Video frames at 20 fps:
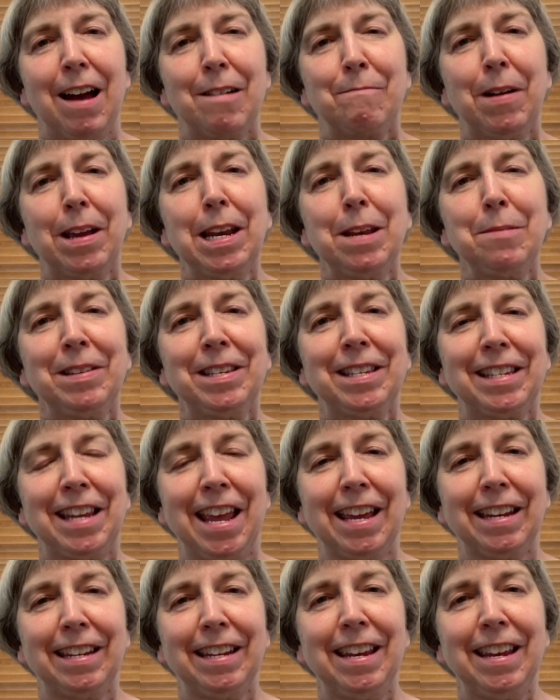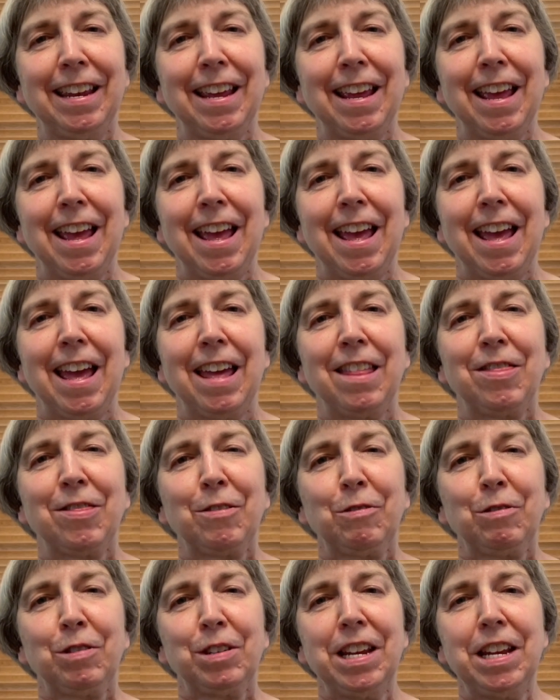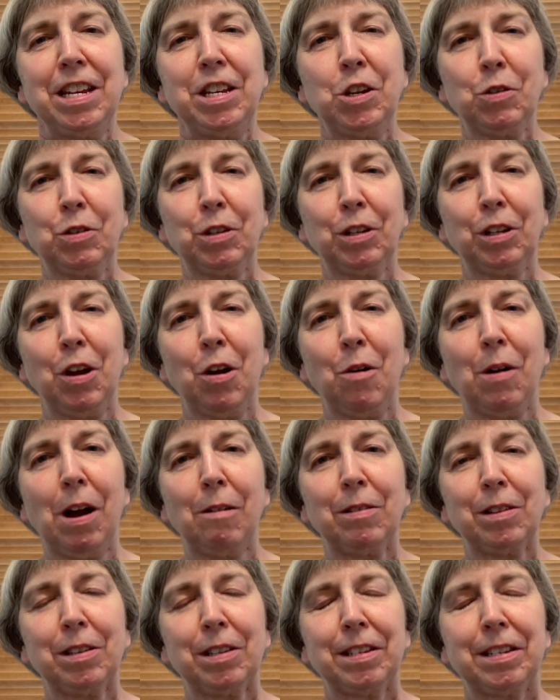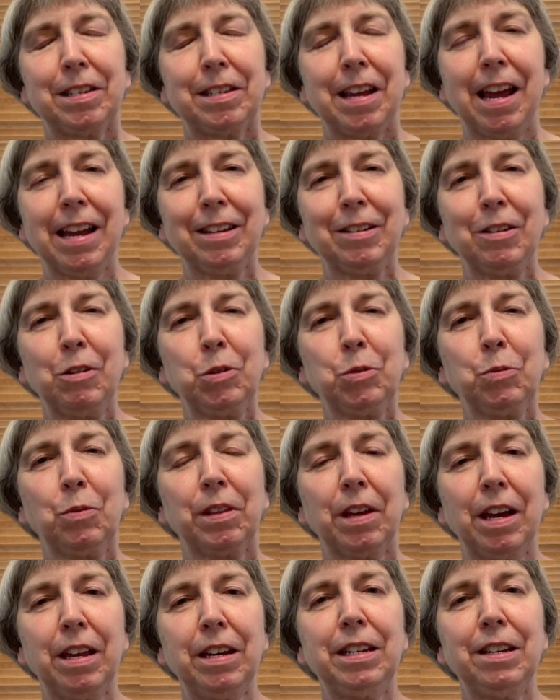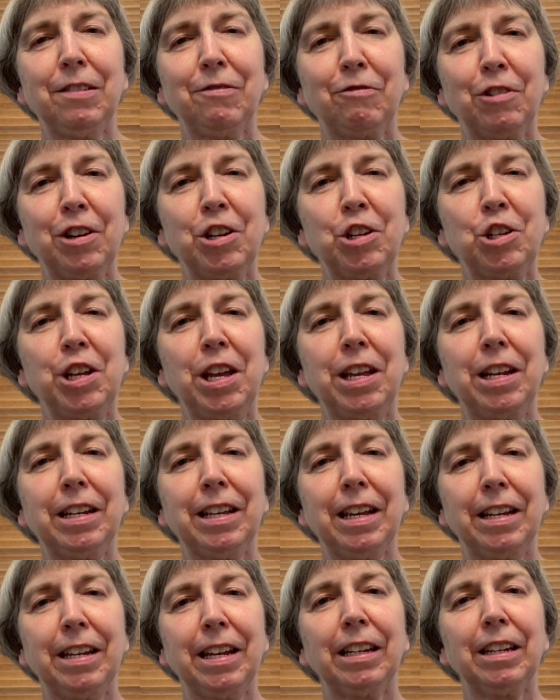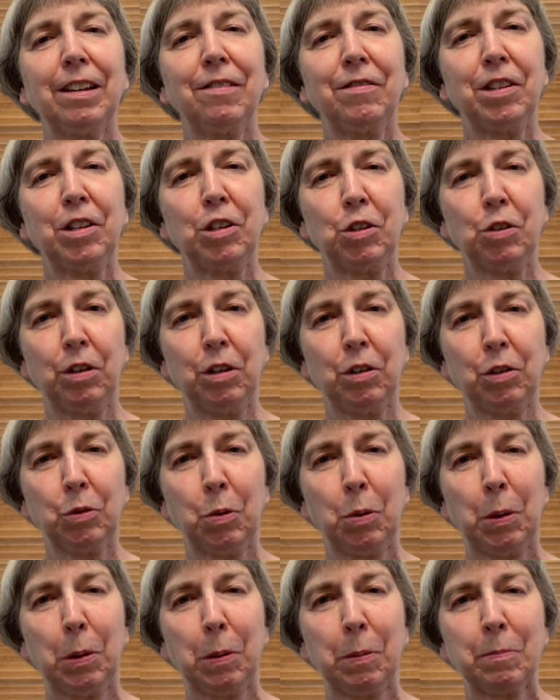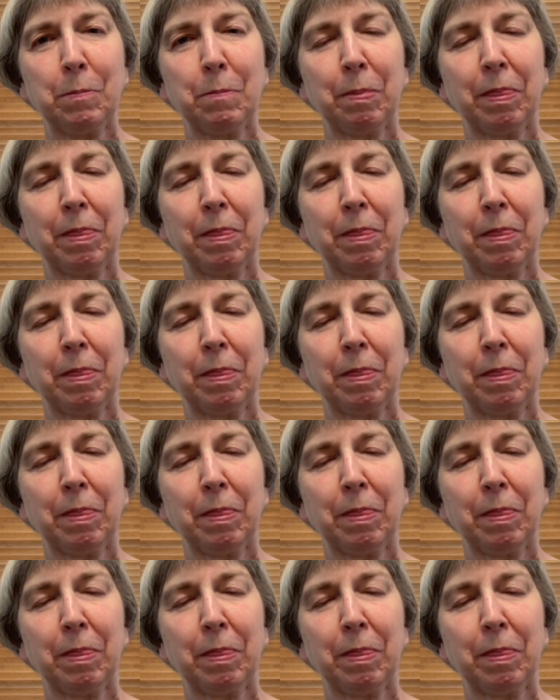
My name is Sandy, and 13 years ago I was diagnosed with undifferentiated connective tissue disorder.